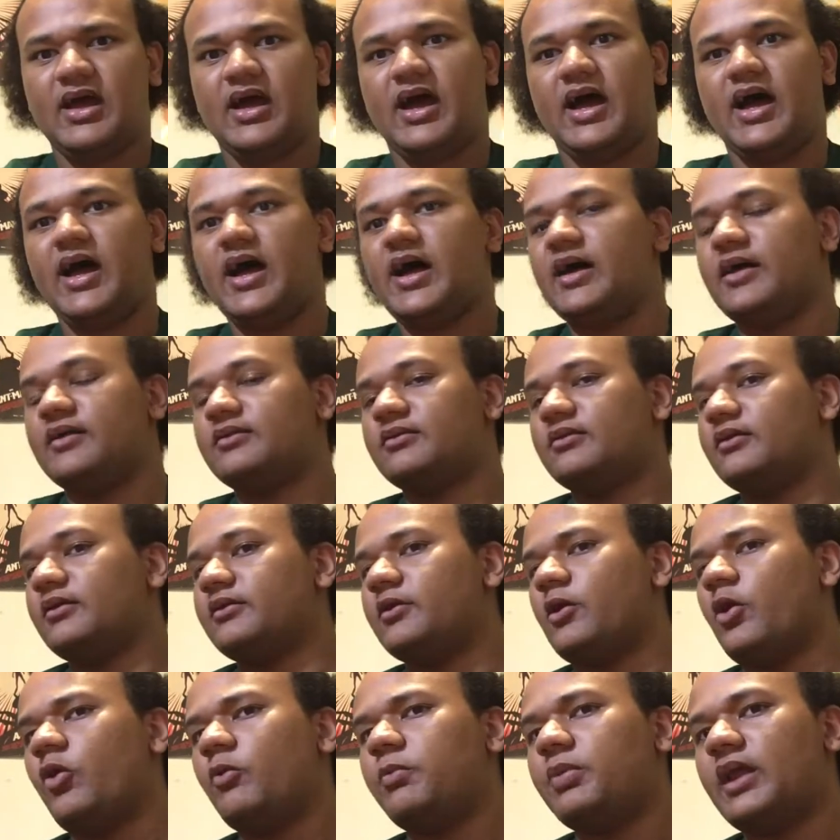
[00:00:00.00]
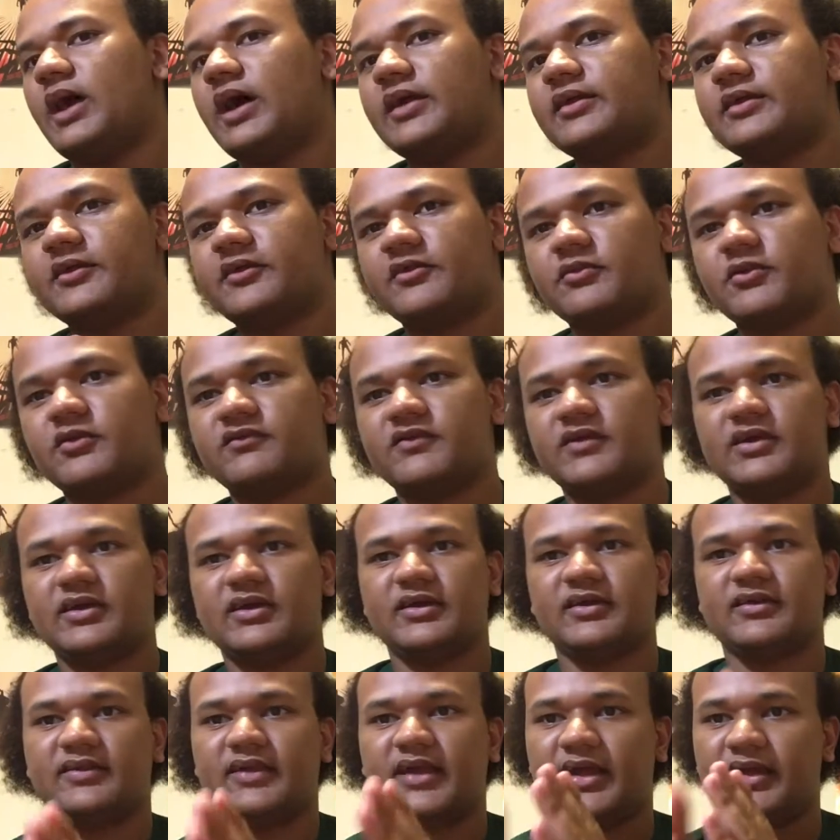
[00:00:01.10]
The whole plot of this movie
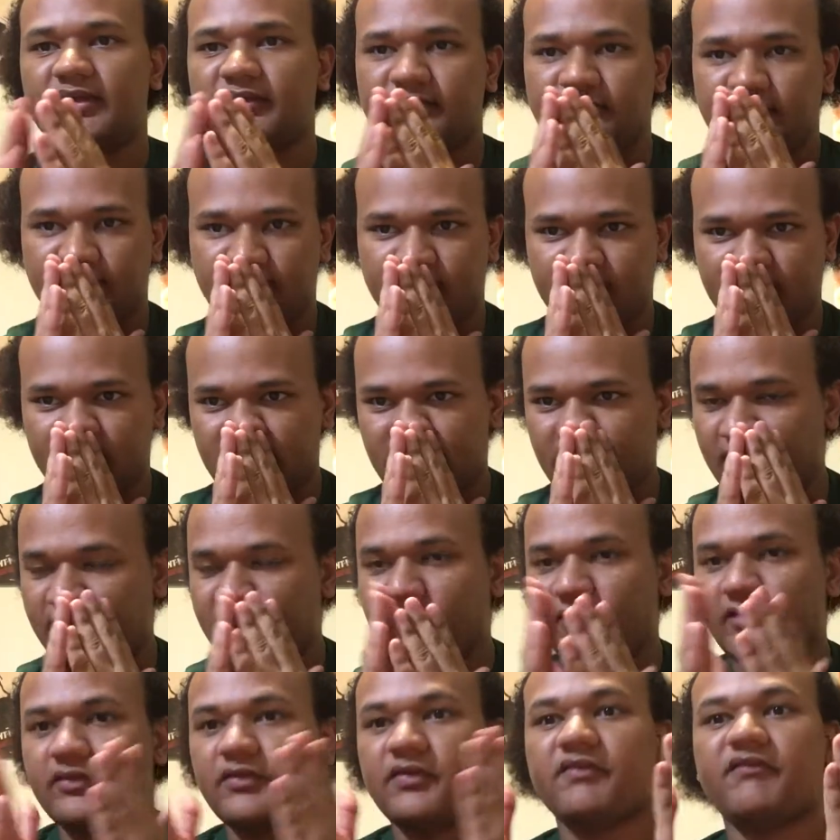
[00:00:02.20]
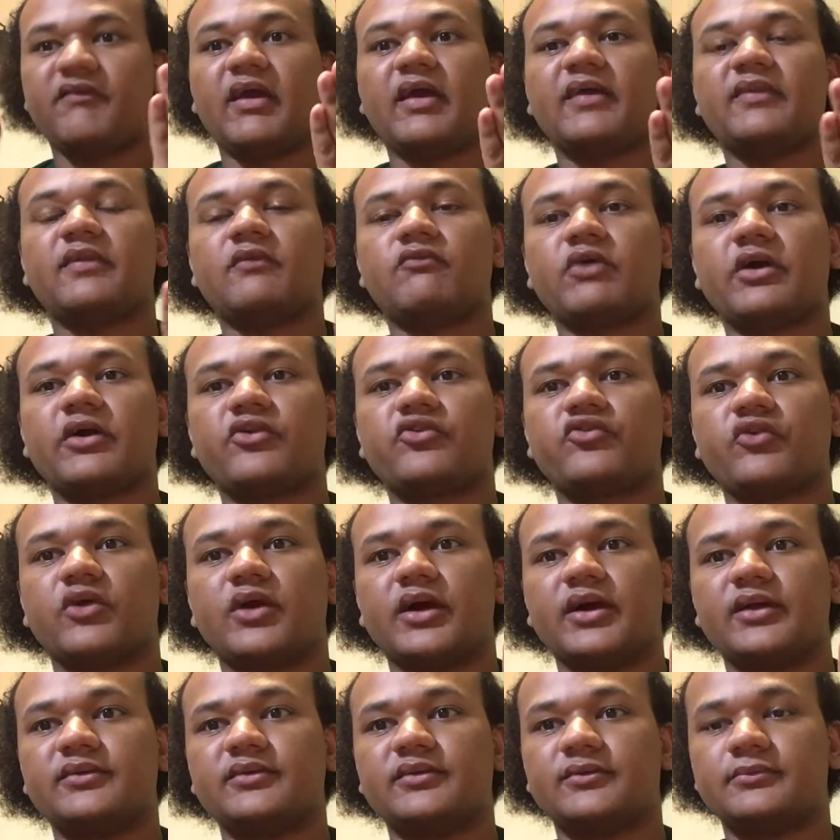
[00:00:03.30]
is that there's this fancy
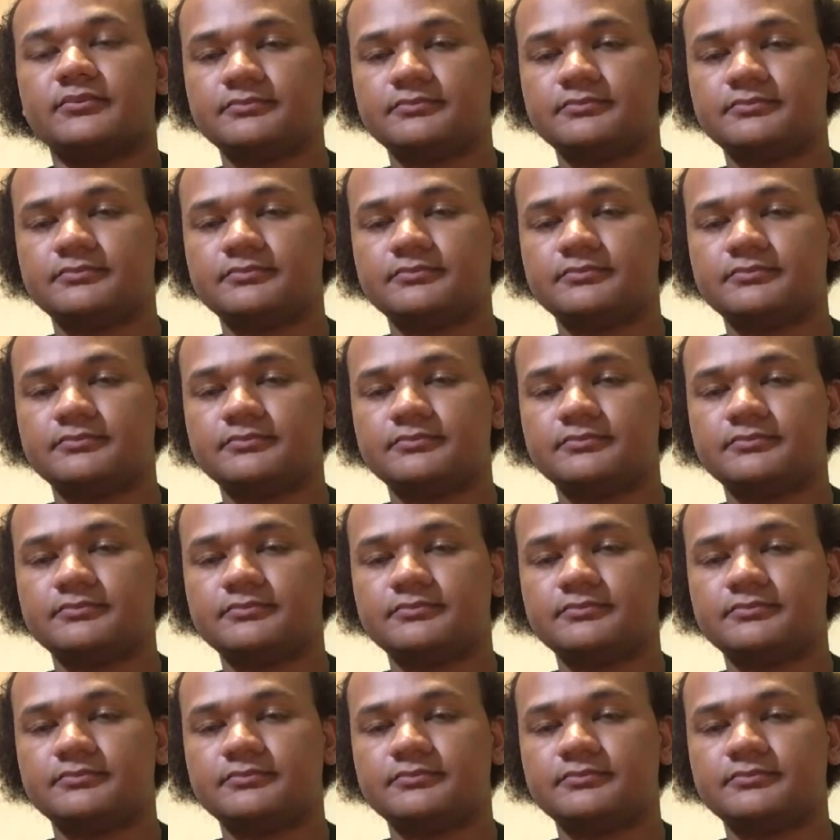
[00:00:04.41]
restaurant